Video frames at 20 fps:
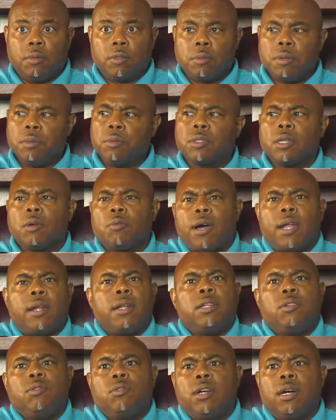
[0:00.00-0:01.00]
so people say, why
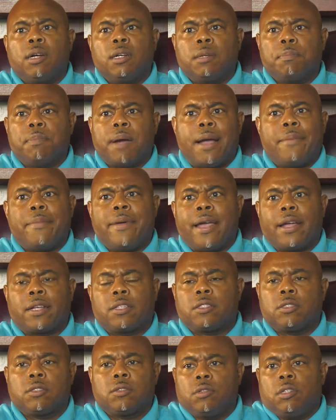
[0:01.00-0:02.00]
did you do gun
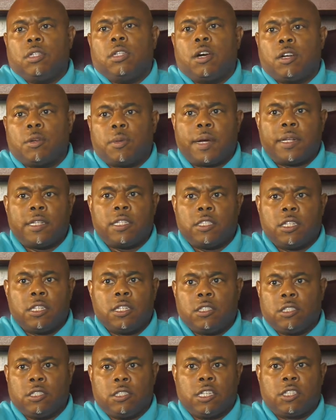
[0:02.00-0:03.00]
buybacks? Only law-abiding
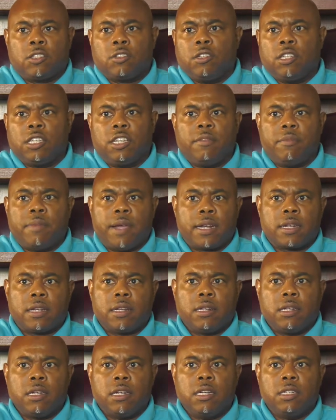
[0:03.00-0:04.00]
citizens that's going to give back their
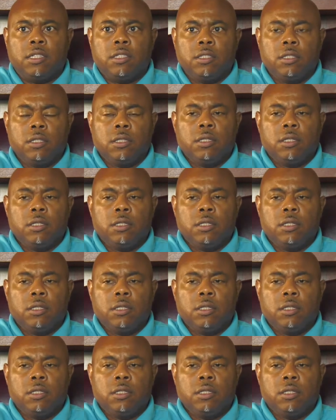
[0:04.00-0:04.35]
guns.